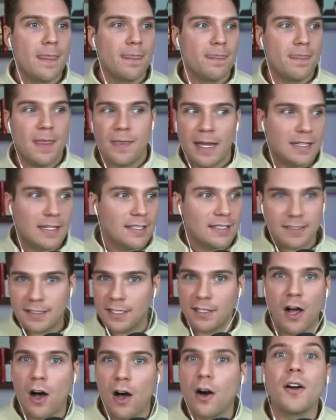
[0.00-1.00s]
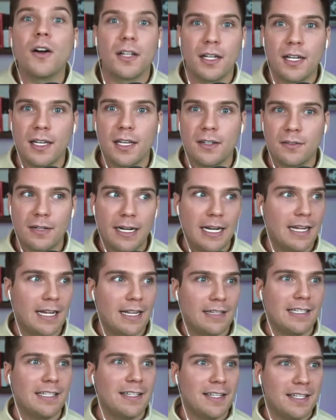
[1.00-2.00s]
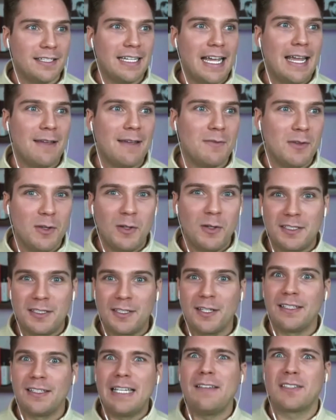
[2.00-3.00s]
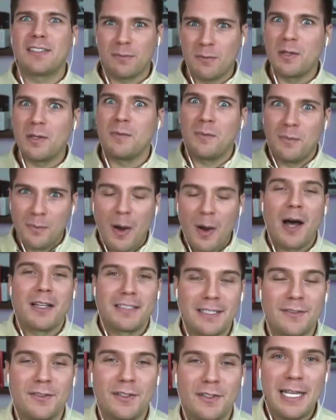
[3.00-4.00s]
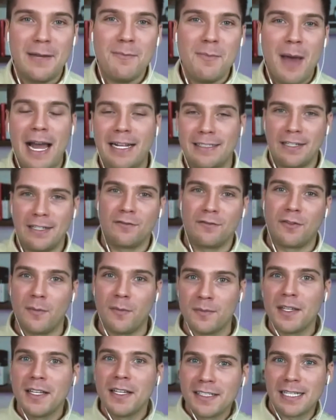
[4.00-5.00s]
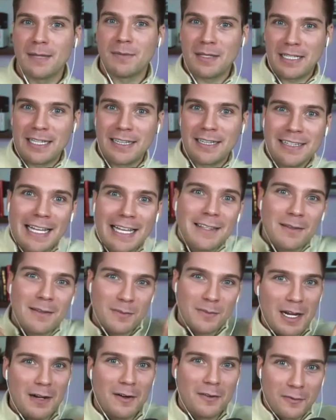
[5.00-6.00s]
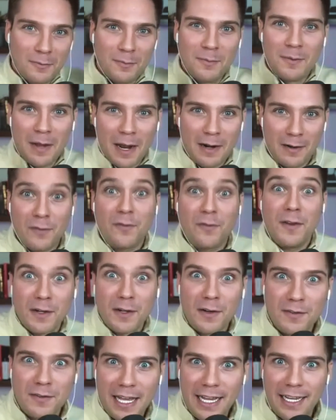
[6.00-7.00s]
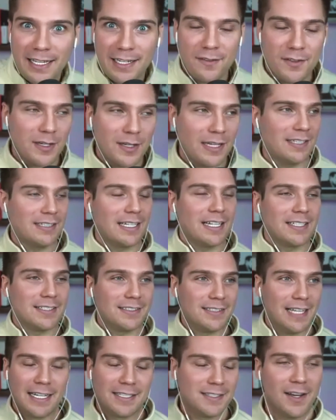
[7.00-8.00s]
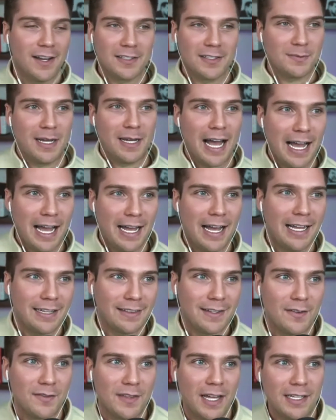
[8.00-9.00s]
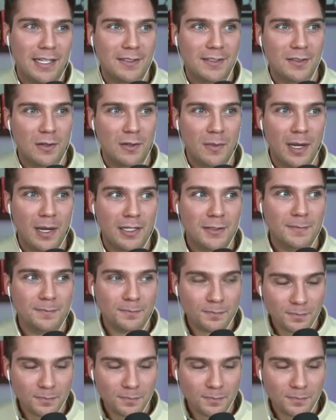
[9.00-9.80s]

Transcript: then that's still all good, right? At the end of the day, you can still leave someone positively impacted from something that led them there out of fear of negative. So I think that's awesome. I love that so much.